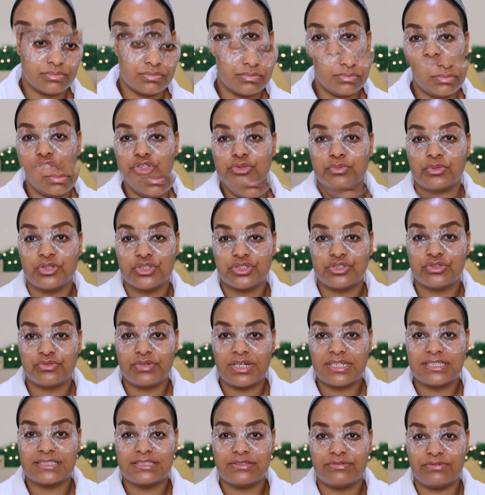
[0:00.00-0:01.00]
So to
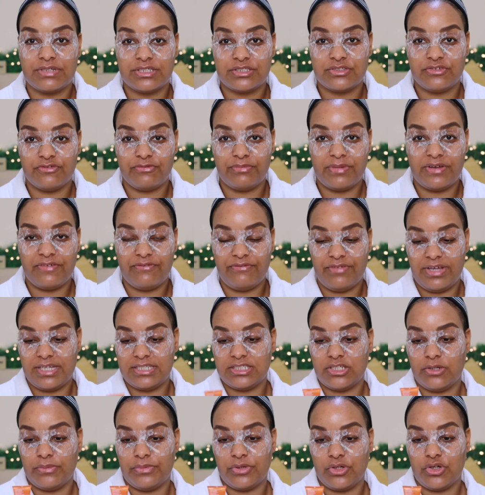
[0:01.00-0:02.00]
moisturize the rest of my
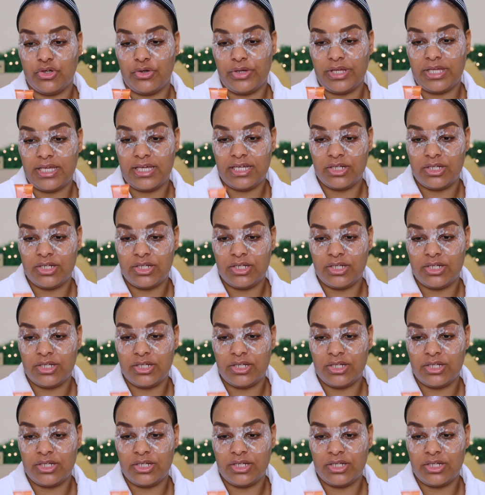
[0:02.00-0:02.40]
face, I'll be going